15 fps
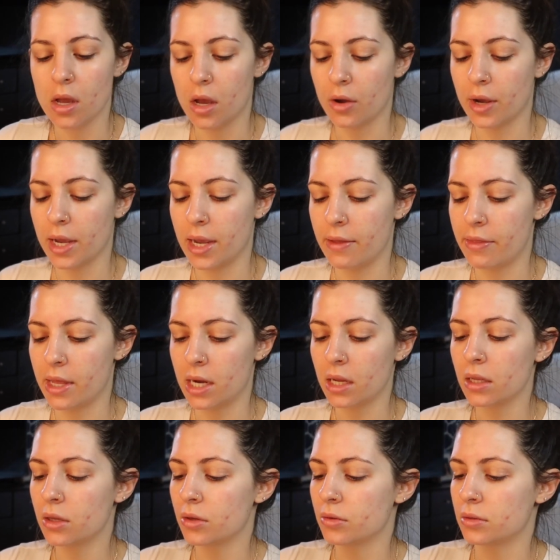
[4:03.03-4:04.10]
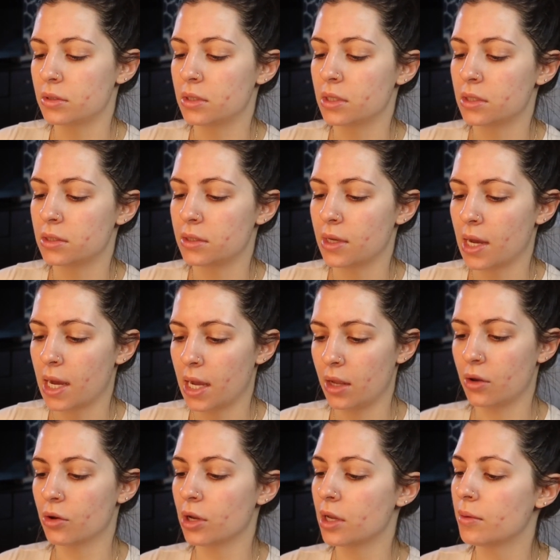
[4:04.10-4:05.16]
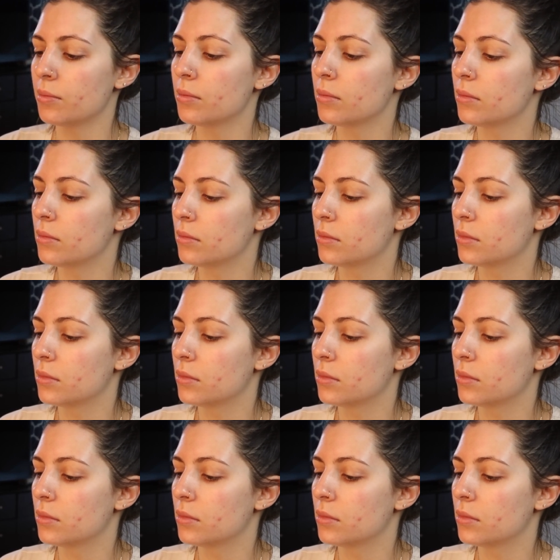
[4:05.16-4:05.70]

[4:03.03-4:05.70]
Okay, and then I use this eye cream.